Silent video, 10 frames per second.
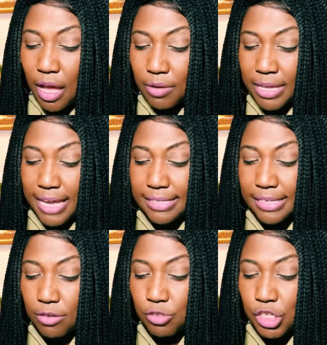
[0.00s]
Okay,
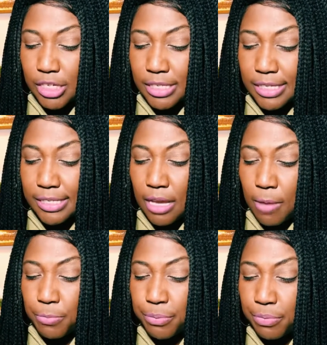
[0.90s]
so Jesus
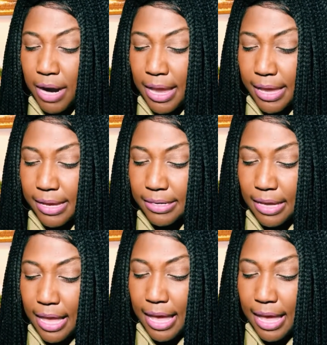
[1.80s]
prayed,